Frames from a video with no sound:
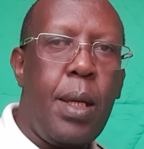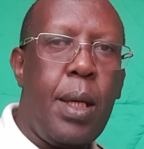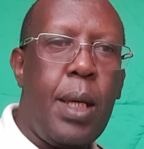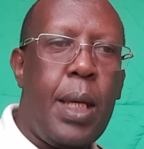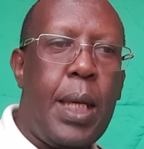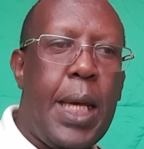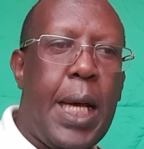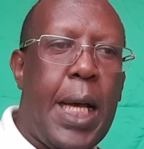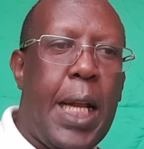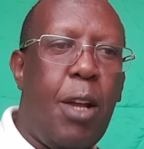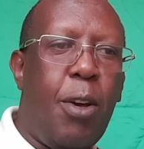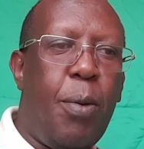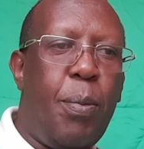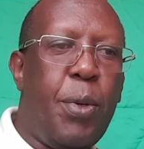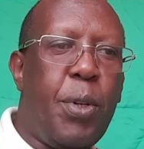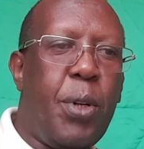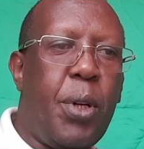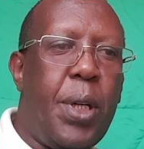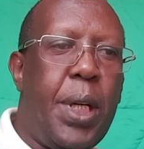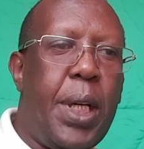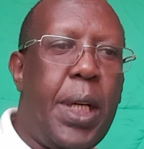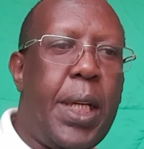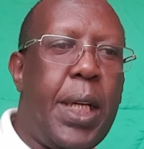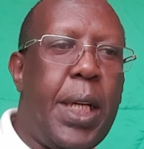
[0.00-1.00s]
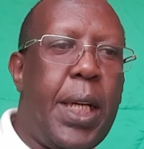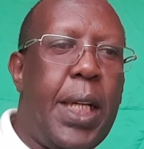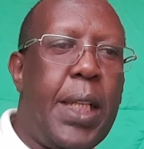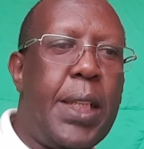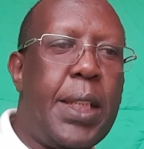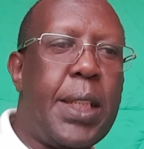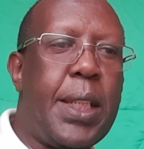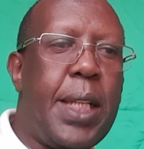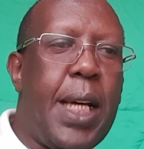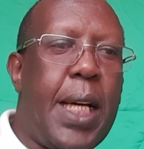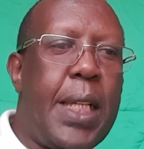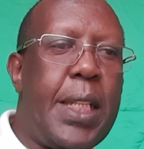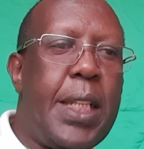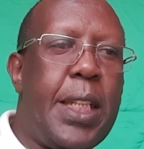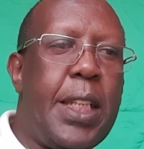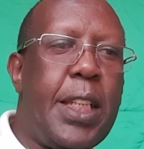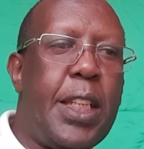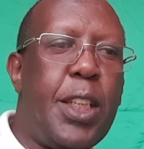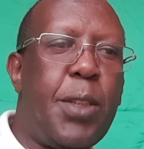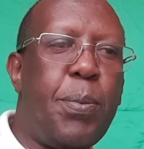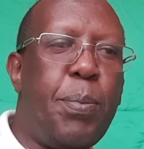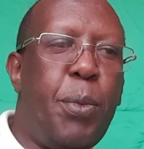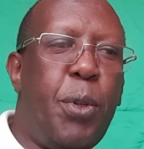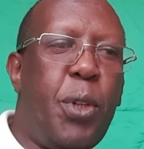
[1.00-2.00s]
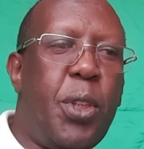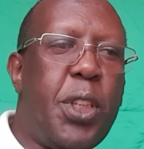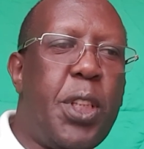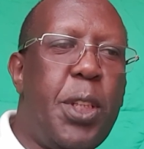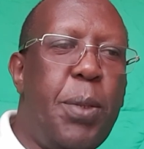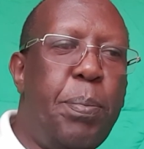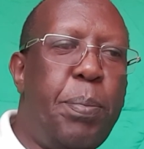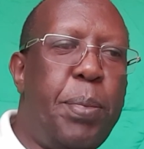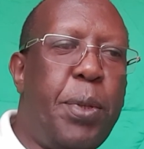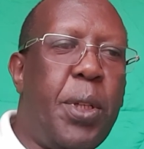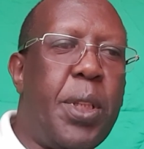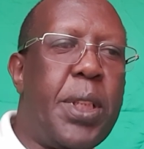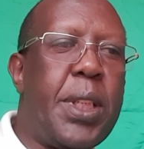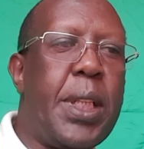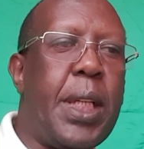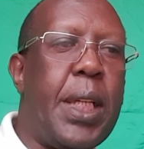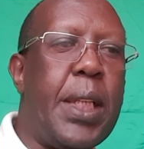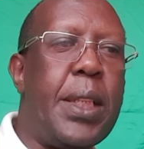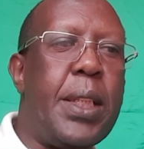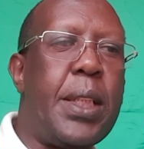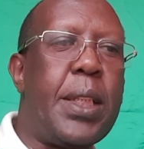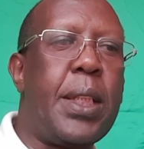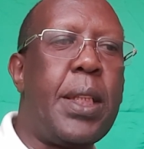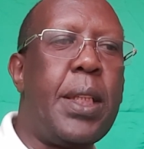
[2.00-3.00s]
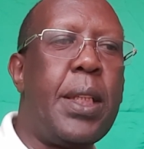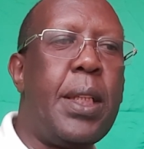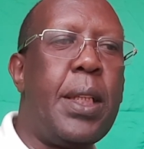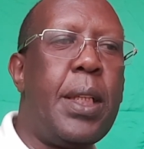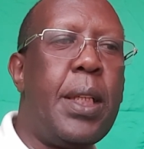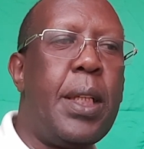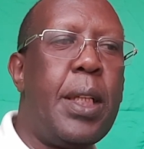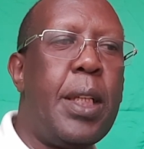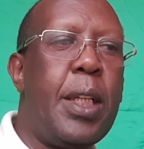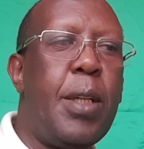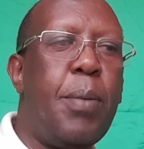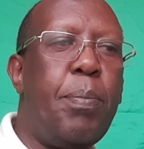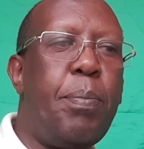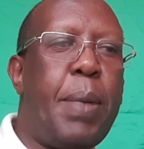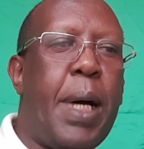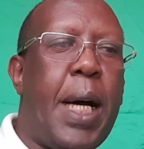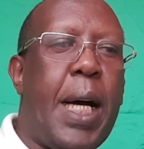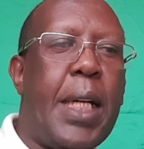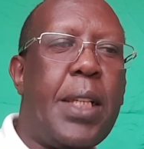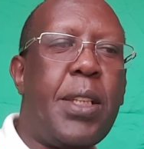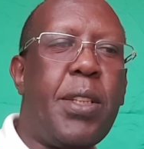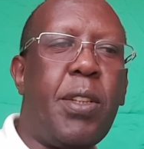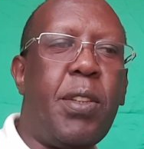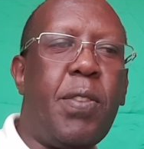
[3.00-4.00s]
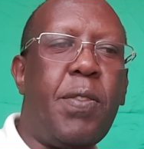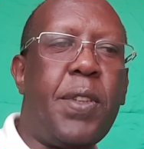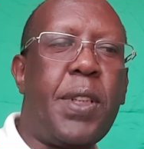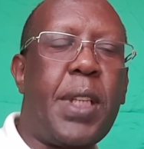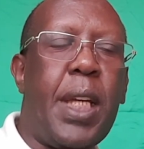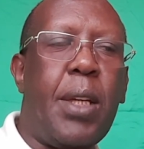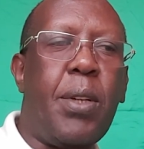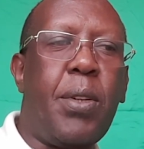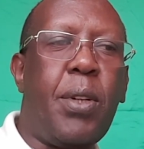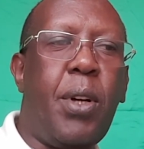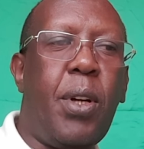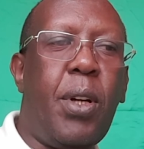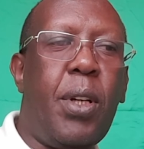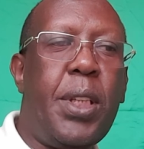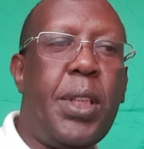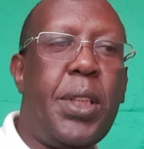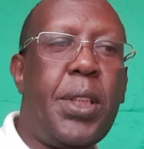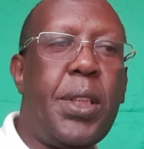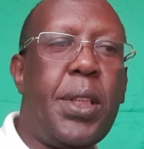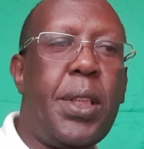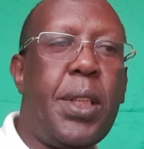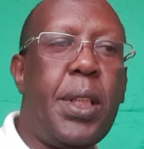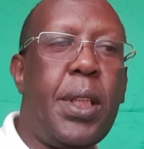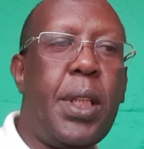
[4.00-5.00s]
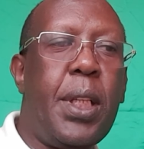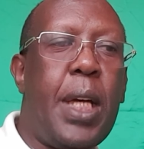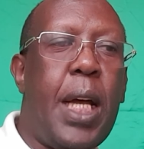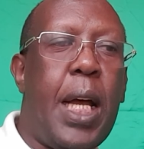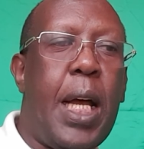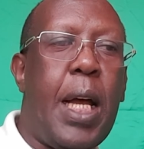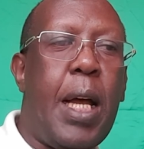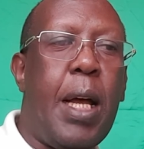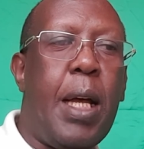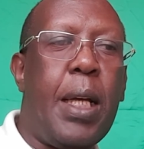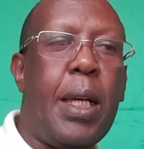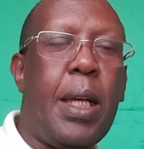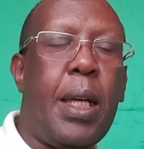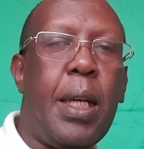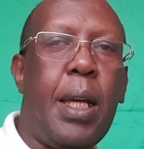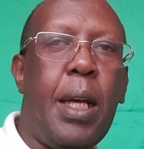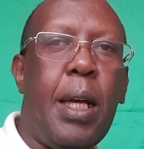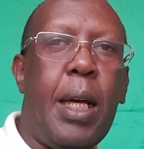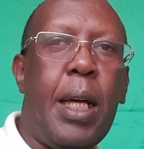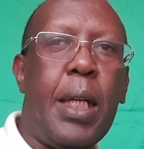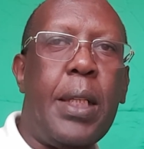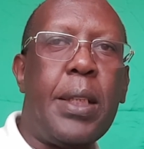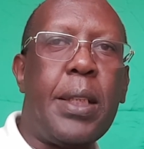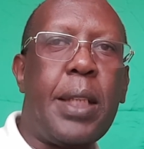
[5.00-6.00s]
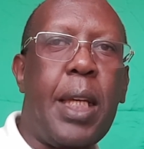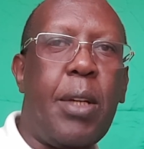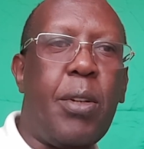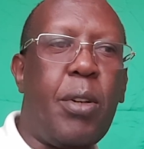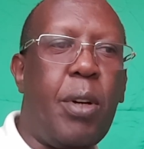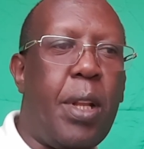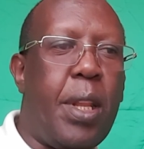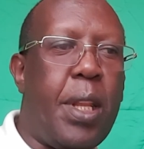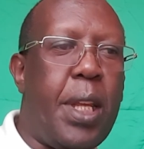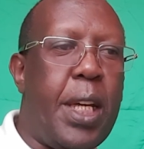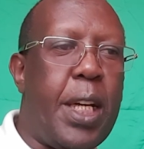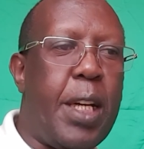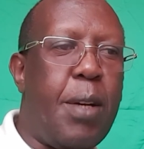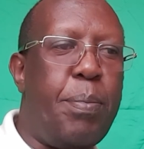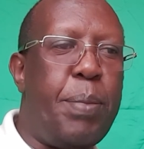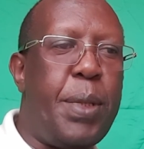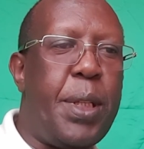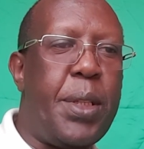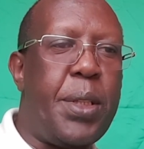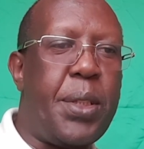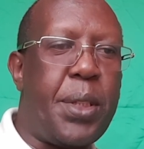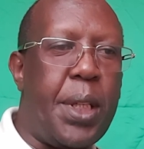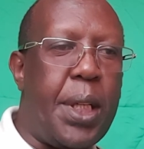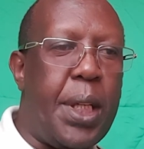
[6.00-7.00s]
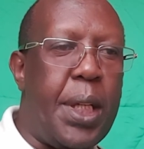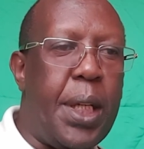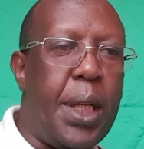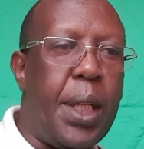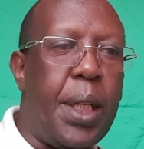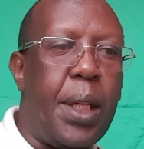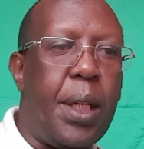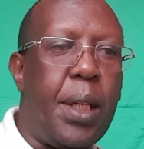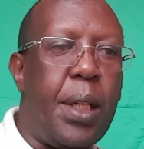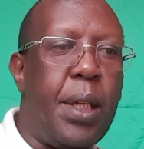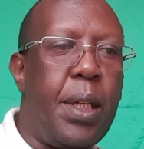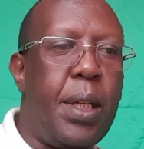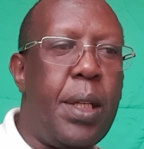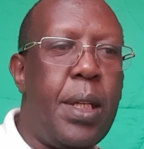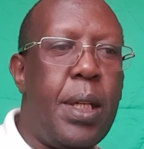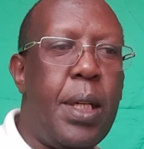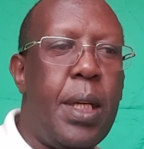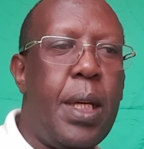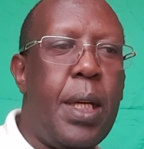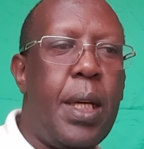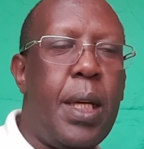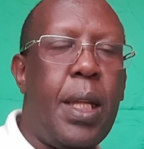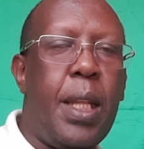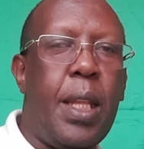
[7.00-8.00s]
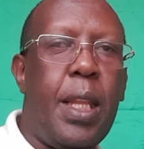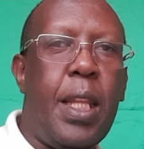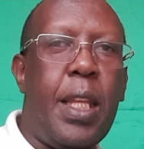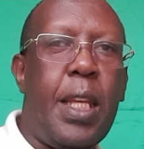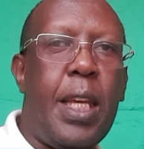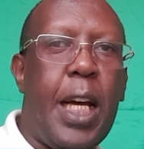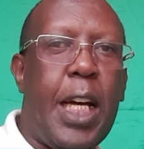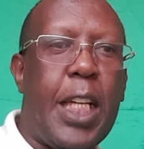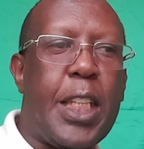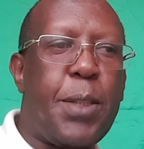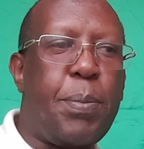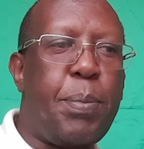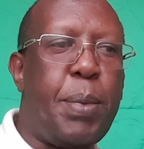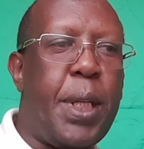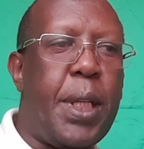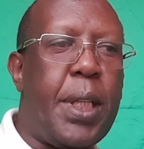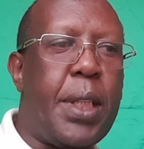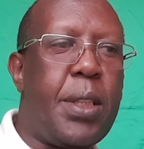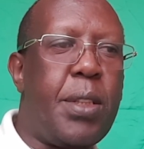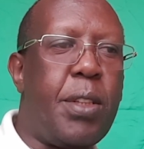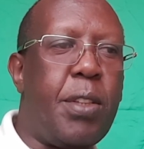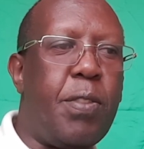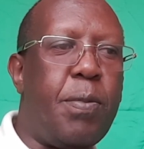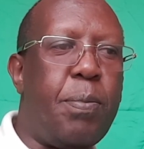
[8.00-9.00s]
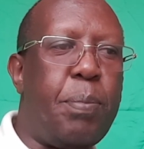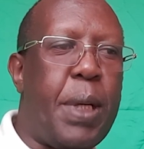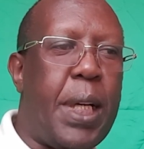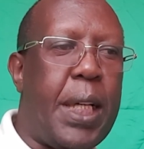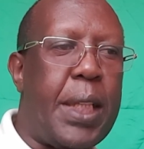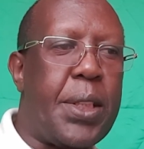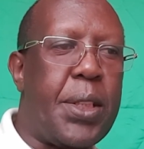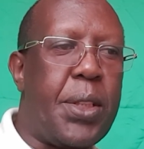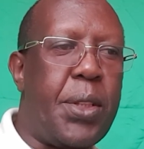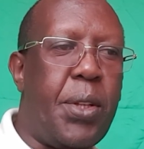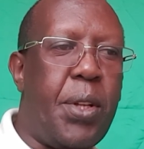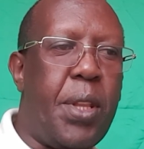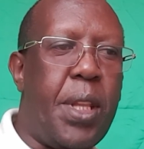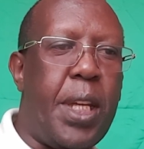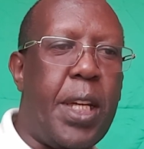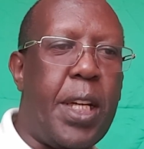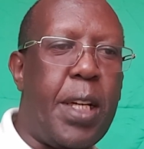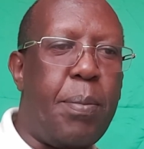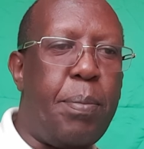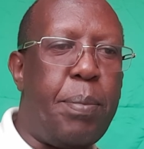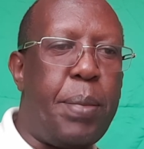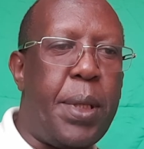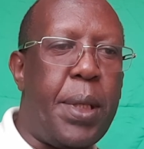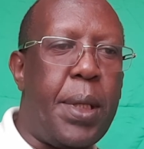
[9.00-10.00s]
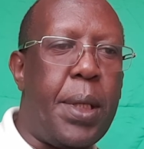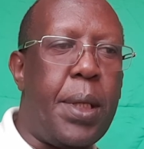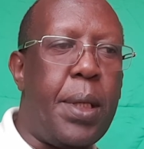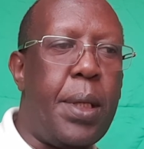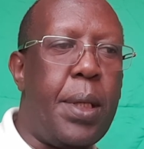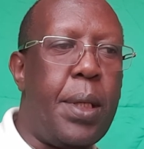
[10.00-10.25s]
Yalom contends that it is most important part of psychology and psychotherapy training, the aspect of personal therapy.